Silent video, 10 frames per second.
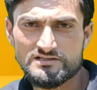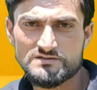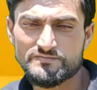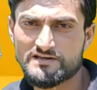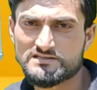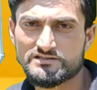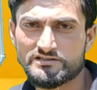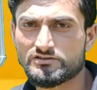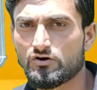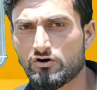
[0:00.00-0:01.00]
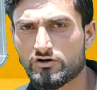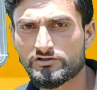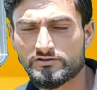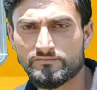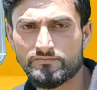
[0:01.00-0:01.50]
is present in the
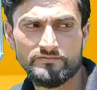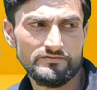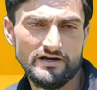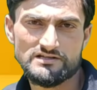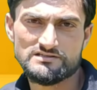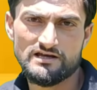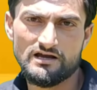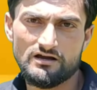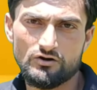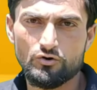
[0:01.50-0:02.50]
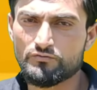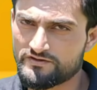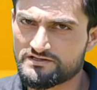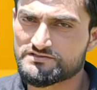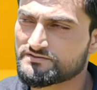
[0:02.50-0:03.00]
heart, that is the
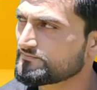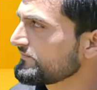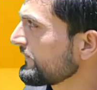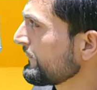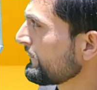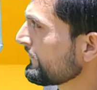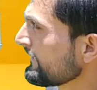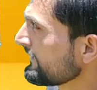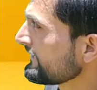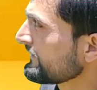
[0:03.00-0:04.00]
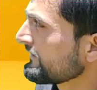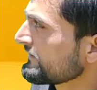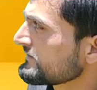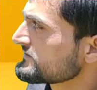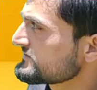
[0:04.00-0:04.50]
obvious.
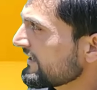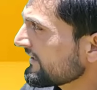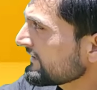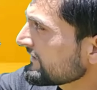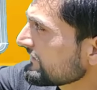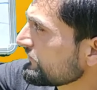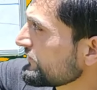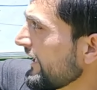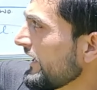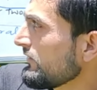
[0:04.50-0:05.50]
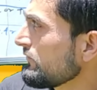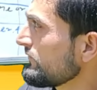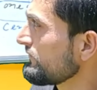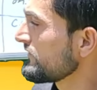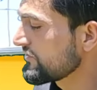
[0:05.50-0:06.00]
Second, we have
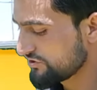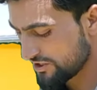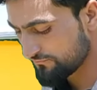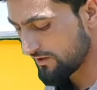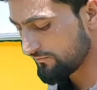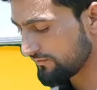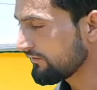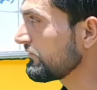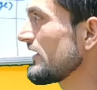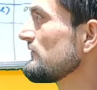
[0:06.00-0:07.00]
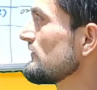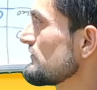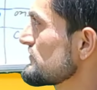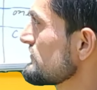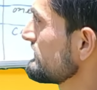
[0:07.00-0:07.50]
shape of
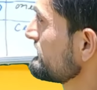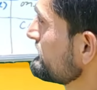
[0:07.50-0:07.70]
fibers.